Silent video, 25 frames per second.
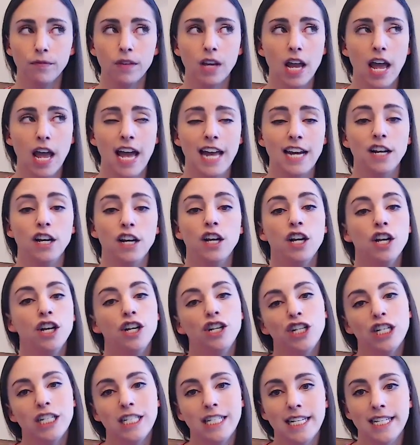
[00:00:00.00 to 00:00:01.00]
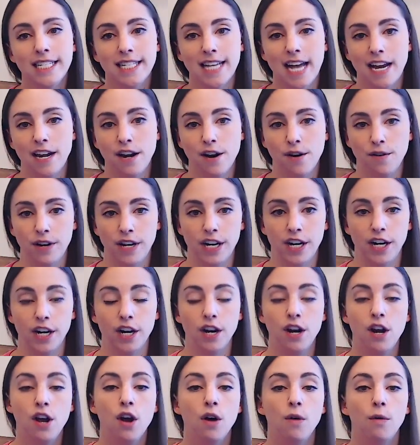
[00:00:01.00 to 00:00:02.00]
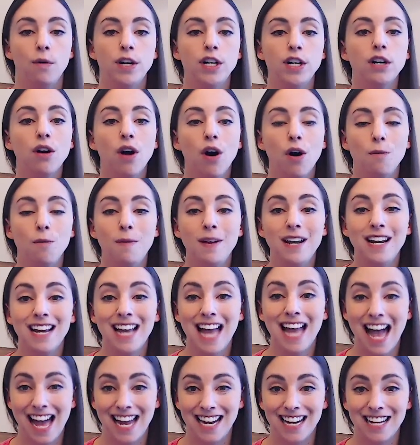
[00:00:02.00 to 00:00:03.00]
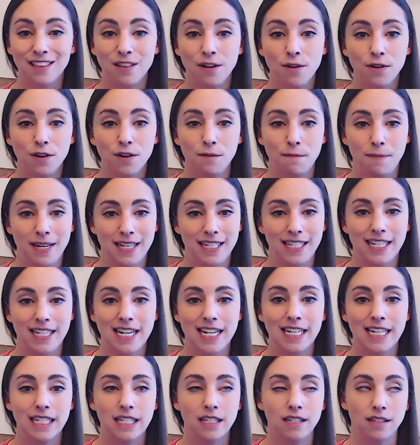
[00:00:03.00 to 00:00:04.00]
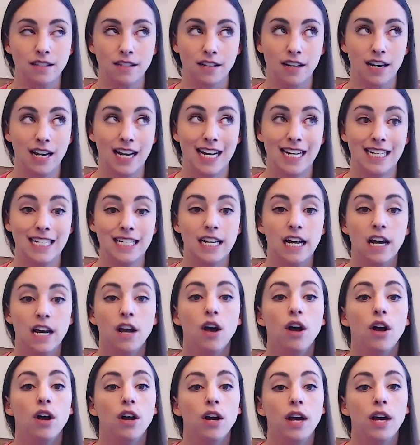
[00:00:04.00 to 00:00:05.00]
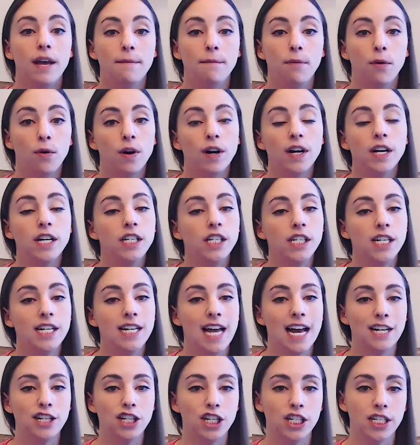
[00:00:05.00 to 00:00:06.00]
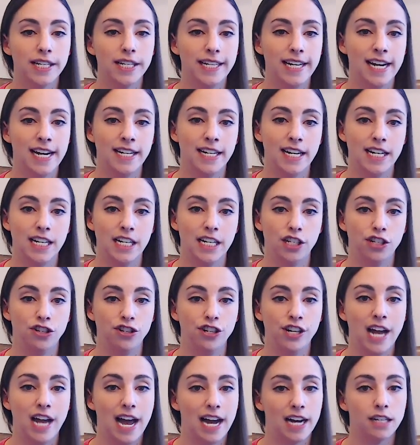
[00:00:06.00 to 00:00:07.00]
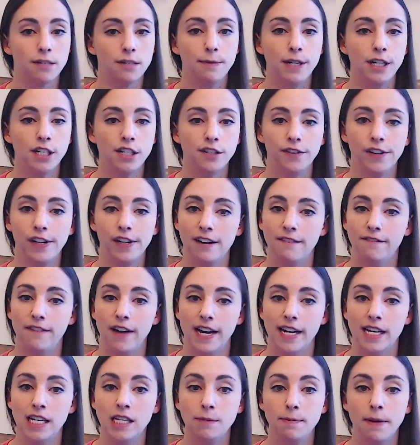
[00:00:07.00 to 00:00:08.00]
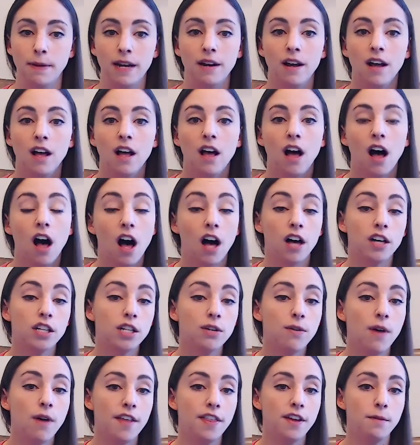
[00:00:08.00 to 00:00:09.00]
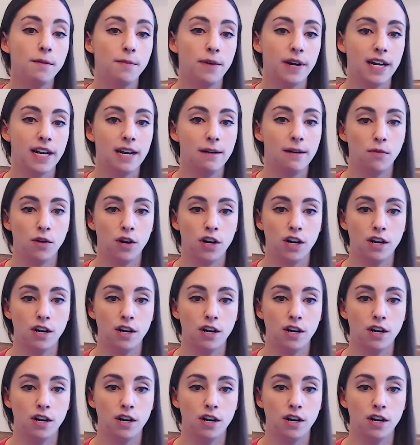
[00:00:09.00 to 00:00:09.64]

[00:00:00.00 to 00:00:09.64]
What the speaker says: And just a side note here, when you're opening any local business, it's important to not just lean on industry experts for advice, but also other brick and mortar